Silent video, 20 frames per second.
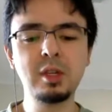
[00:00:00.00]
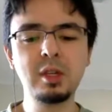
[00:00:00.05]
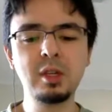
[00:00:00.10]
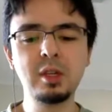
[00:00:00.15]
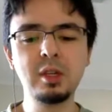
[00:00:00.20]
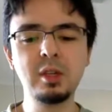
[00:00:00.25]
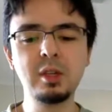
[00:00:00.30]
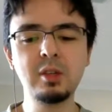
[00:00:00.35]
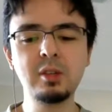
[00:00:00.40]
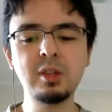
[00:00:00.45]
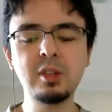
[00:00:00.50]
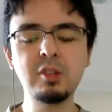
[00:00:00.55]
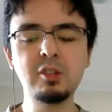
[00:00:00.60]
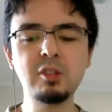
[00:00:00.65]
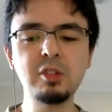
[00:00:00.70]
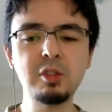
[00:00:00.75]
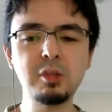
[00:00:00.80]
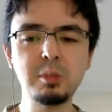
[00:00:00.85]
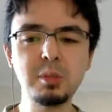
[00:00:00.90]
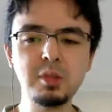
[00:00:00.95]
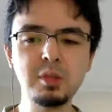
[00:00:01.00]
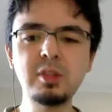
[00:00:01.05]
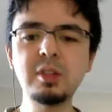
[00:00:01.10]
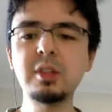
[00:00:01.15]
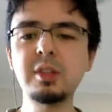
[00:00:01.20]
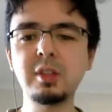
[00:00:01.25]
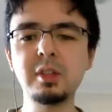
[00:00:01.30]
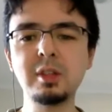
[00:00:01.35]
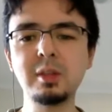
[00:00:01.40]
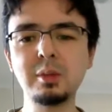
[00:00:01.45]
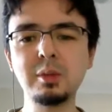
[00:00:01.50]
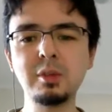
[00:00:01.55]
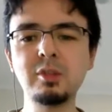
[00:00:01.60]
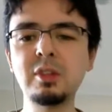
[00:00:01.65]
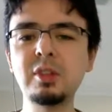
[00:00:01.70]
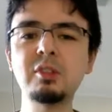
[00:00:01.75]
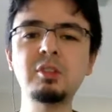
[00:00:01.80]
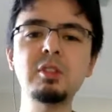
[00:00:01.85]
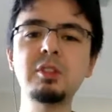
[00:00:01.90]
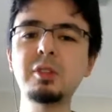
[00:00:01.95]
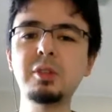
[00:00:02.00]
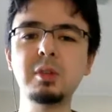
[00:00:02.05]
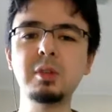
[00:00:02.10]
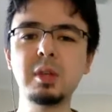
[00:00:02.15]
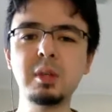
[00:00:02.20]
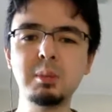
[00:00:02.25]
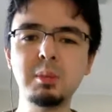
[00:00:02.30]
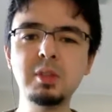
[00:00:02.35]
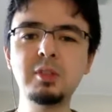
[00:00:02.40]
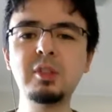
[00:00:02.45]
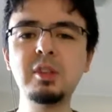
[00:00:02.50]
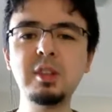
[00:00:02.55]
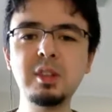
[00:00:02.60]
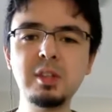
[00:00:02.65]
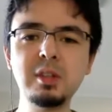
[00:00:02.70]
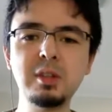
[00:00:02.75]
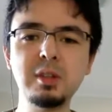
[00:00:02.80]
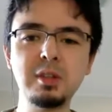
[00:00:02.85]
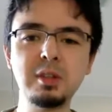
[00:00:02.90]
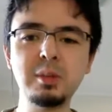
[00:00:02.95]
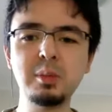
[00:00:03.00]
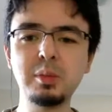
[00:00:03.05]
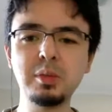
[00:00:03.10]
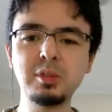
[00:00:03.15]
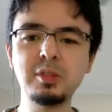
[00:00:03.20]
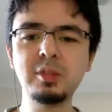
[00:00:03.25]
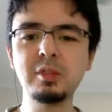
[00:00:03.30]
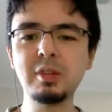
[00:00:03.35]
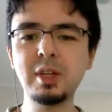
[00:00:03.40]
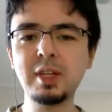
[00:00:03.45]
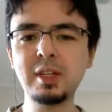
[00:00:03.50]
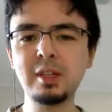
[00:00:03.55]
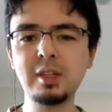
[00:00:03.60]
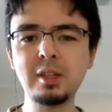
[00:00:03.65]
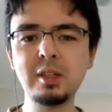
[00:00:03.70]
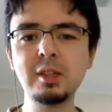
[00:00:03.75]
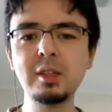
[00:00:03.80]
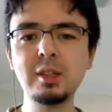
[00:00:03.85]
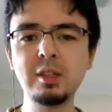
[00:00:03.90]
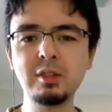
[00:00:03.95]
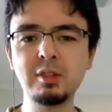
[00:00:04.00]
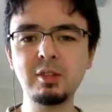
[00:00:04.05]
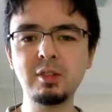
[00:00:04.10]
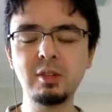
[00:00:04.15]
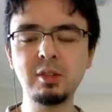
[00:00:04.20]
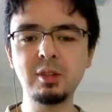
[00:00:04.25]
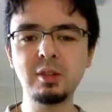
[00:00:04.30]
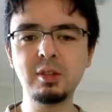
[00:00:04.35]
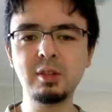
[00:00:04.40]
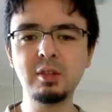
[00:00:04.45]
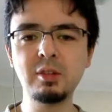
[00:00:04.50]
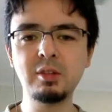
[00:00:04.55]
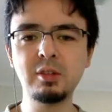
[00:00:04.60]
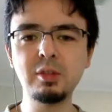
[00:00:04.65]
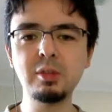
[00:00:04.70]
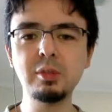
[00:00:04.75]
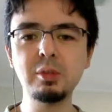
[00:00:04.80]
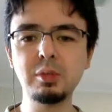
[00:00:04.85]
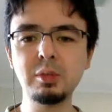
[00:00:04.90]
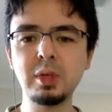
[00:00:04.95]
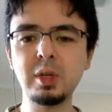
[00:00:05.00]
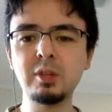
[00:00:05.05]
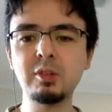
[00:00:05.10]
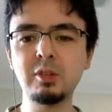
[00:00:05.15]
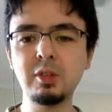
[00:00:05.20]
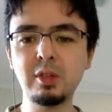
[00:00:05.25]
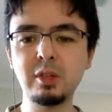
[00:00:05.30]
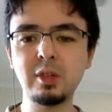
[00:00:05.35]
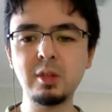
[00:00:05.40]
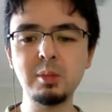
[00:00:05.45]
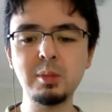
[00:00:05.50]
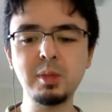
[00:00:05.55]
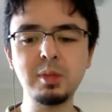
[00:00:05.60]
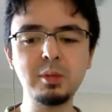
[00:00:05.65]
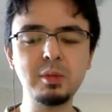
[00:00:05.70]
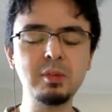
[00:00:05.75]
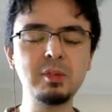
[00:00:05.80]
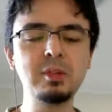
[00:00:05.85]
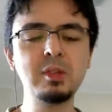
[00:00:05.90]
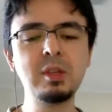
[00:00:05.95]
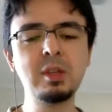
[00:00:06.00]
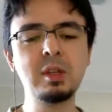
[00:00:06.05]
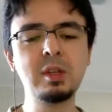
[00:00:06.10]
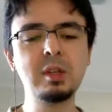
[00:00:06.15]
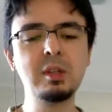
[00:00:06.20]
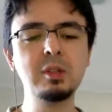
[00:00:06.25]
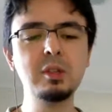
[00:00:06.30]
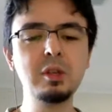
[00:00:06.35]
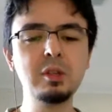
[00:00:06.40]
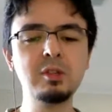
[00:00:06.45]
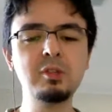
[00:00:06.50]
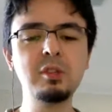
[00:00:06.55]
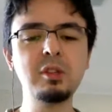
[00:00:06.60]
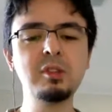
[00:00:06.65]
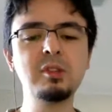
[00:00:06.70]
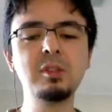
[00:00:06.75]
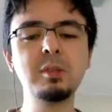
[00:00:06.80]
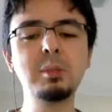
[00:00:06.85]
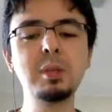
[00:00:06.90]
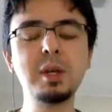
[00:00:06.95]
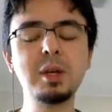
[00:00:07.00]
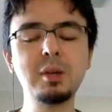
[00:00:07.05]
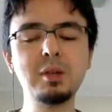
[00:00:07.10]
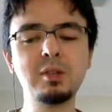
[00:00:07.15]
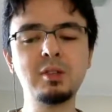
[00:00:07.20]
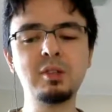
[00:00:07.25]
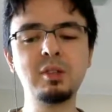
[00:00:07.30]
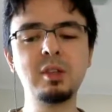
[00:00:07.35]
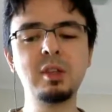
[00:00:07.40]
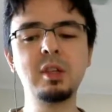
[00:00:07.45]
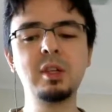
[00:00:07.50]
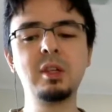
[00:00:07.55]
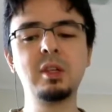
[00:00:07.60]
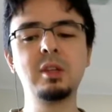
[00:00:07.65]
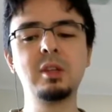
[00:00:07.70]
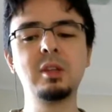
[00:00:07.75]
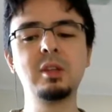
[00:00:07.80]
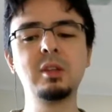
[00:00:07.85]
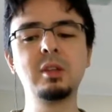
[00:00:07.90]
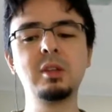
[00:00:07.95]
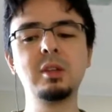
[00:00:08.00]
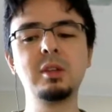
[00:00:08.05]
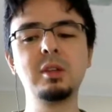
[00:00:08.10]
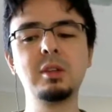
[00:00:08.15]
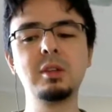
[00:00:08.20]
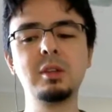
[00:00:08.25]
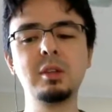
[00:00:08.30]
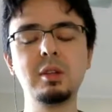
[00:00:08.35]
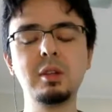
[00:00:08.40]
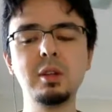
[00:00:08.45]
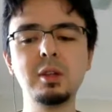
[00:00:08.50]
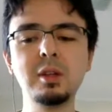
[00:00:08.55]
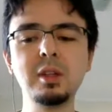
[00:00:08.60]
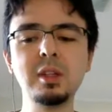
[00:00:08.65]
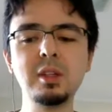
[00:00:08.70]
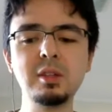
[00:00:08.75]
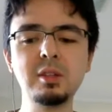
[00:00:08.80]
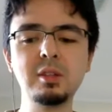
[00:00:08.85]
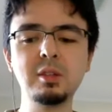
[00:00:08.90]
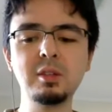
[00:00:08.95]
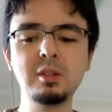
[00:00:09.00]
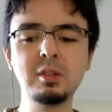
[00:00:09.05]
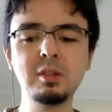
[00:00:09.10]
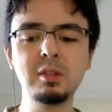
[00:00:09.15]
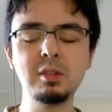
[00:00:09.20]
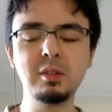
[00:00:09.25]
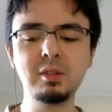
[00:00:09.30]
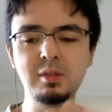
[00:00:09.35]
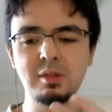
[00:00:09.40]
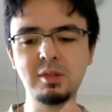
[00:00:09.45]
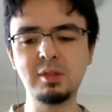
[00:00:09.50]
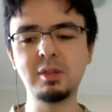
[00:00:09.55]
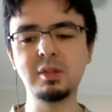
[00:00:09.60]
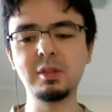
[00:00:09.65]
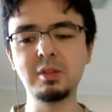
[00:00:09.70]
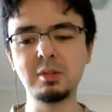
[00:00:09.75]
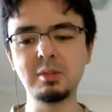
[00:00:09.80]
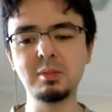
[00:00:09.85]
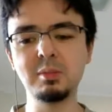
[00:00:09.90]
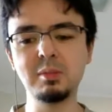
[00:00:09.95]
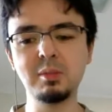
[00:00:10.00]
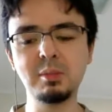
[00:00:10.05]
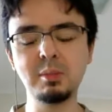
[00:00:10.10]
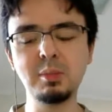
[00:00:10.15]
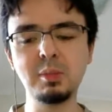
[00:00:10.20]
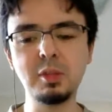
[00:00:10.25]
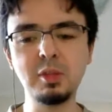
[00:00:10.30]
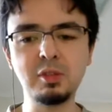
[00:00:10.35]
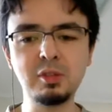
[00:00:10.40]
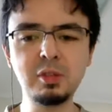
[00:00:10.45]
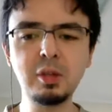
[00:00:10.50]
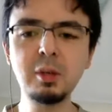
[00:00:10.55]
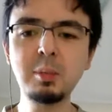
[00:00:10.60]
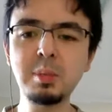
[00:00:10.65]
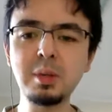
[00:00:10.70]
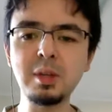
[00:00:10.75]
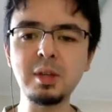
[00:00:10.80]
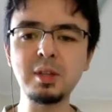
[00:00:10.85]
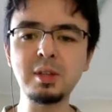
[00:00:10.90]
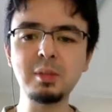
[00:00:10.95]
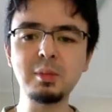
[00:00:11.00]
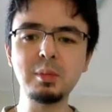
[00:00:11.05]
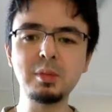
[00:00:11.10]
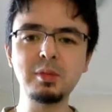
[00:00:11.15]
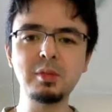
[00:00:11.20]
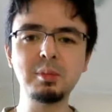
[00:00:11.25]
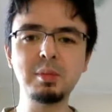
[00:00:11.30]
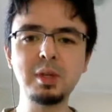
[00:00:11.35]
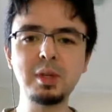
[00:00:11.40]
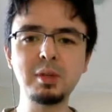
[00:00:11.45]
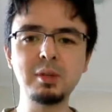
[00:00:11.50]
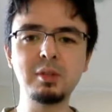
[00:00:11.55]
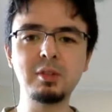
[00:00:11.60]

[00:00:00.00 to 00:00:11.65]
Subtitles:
teaching you material, it was teaching you material that would directly lead to a job. It was not just about learning the topic, it was about